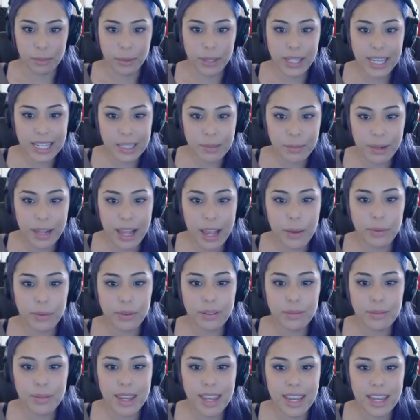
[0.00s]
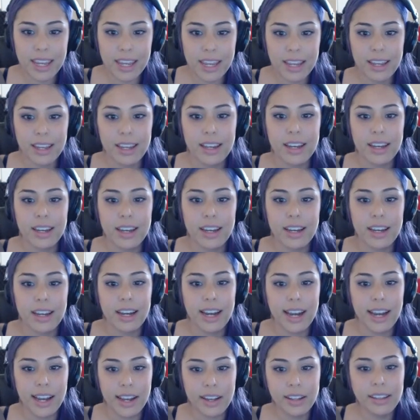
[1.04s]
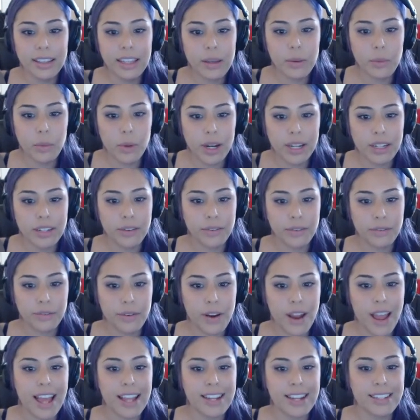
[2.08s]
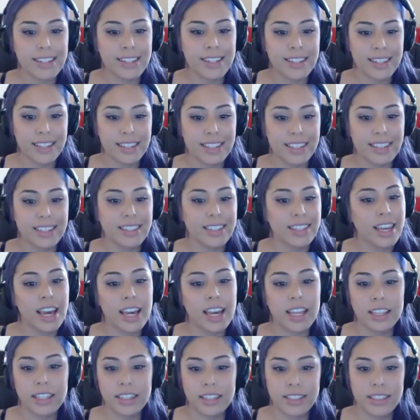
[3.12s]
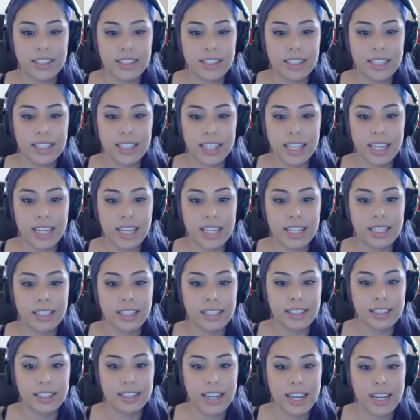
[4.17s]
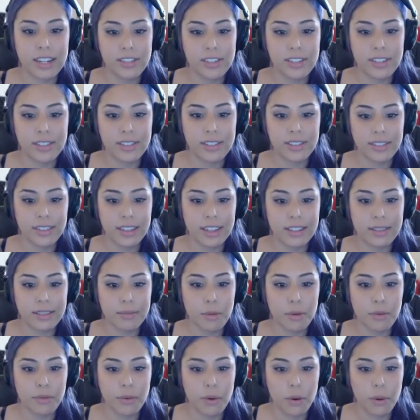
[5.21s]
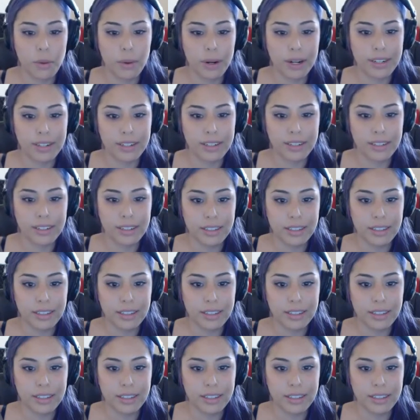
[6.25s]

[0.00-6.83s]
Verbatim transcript: Please play with me. I only want a friend. This kid looks dangerous. Let's move forward.